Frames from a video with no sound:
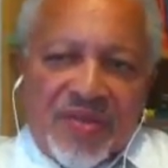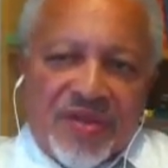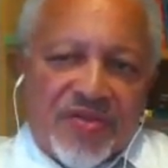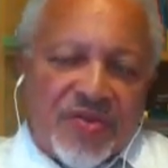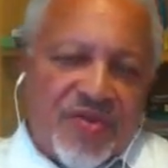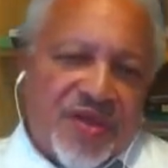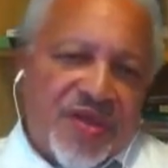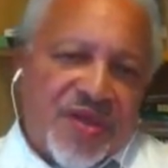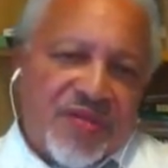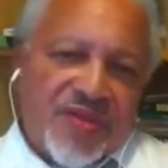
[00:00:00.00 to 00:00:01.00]
Brother would be
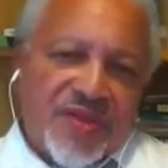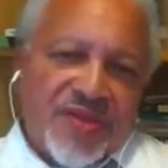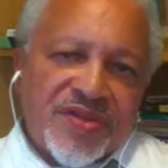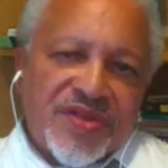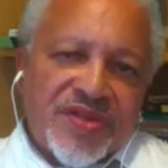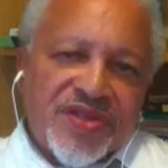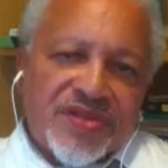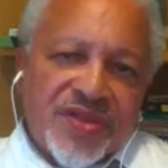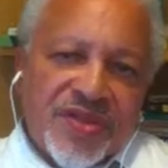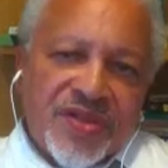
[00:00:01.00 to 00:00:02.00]
killing brothers in the
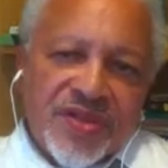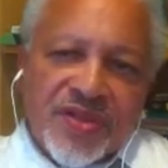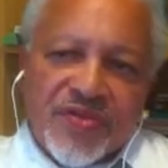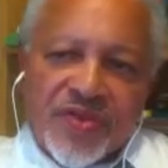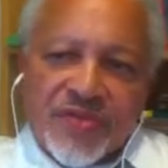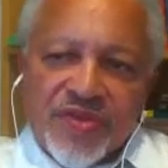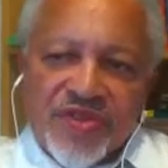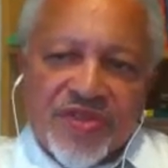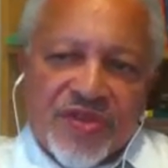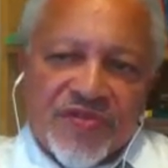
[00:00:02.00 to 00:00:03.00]
street, and it wouldn't be
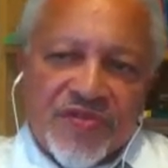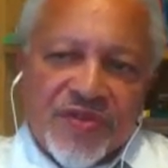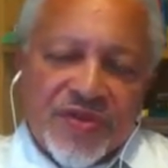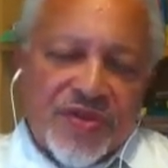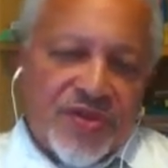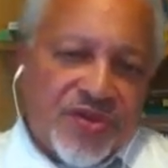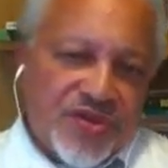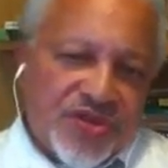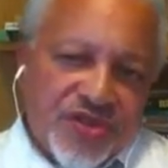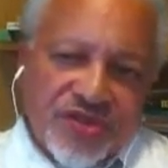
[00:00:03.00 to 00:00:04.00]
safe for
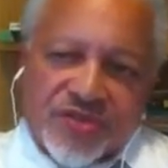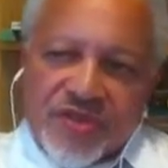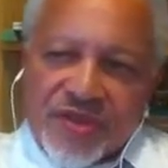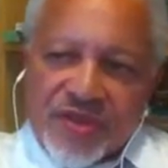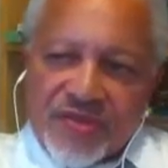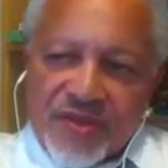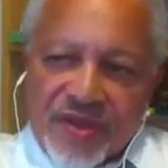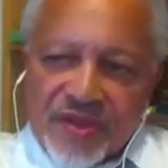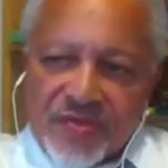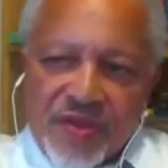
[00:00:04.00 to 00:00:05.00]
your children and
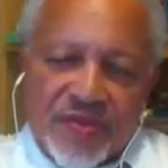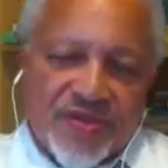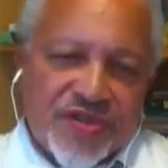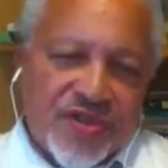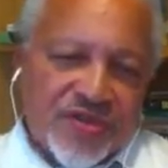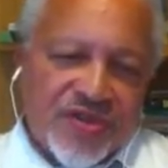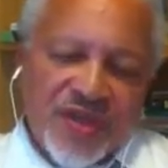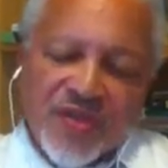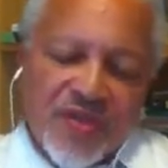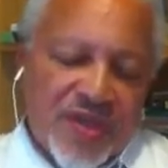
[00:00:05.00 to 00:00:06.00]
other people's children,
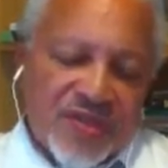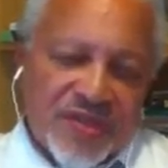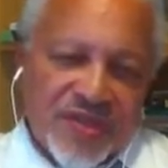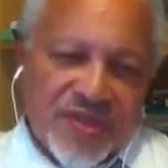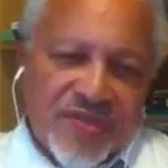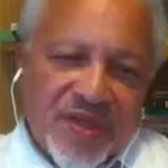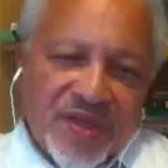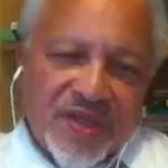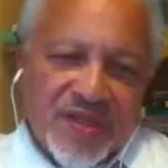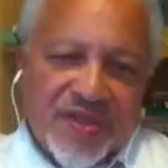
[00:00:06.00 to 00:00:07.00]
anyone else. I
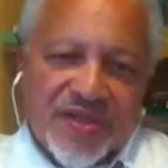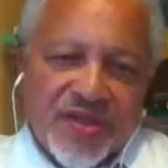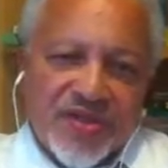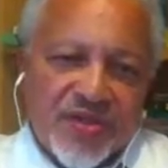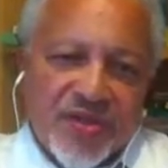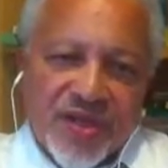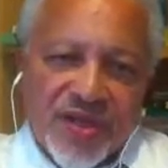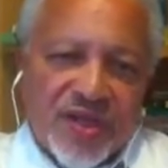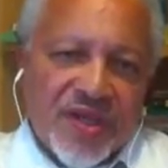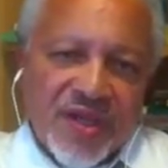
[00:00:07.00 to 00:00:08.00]
mean, there's nothing to do with the
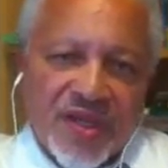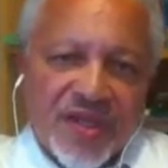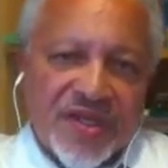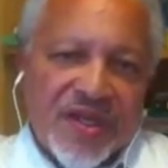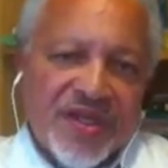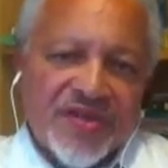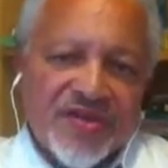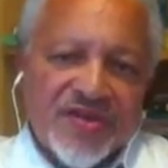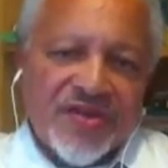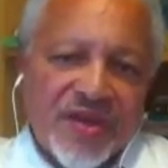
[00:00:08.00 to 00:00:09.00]
color line in that
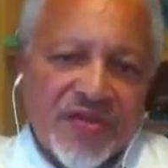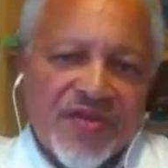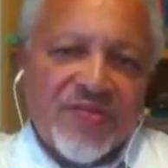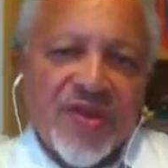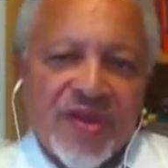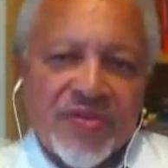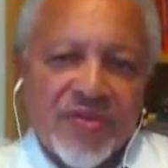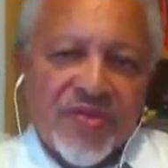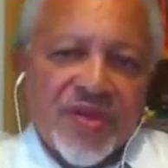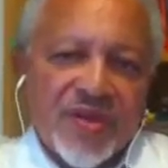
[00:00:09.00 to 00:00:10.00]
instance. Everybody
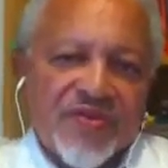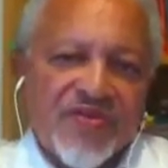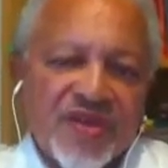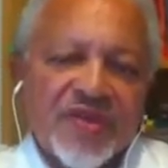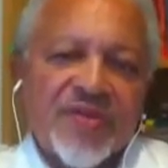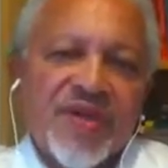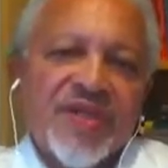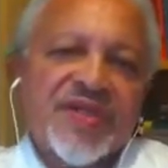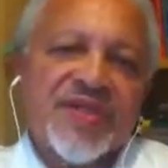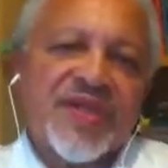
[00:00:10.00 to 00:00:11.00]
would become
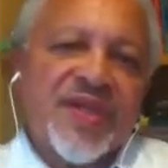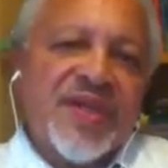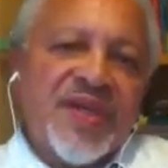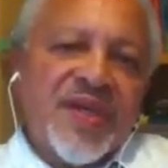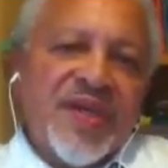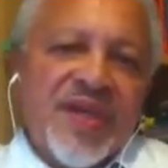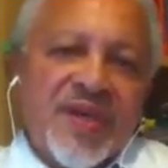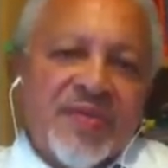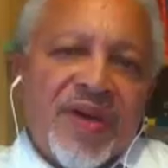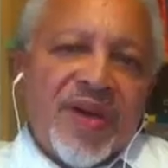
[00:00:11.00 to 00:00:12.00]
victimized
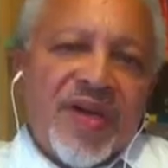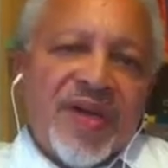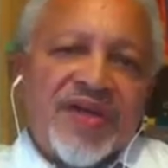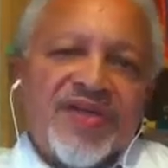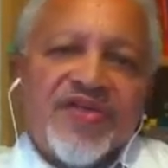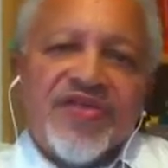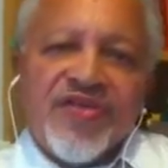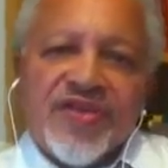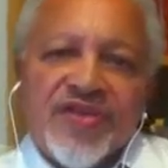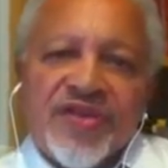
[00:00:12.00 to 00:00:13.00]
by
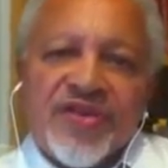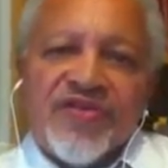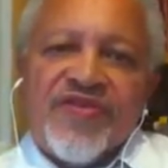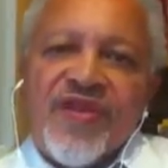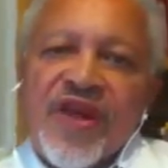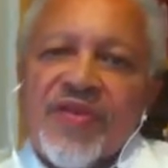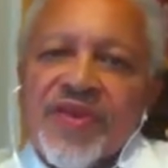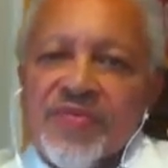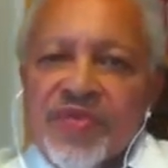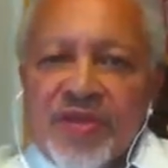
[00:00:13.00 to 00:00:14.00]
indecision and
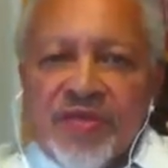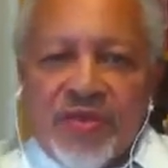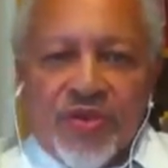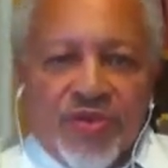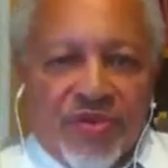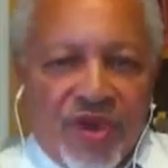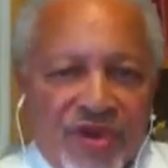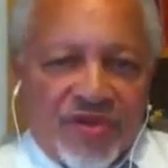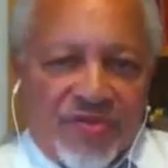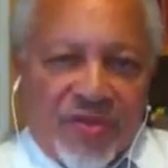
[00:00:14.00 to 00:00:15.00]
following the people who
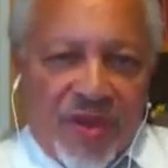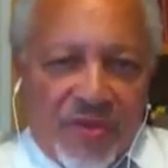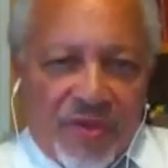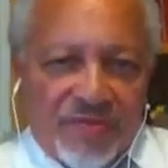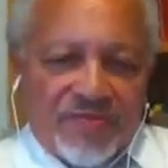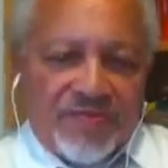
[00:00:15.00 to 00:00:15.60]
created the problem.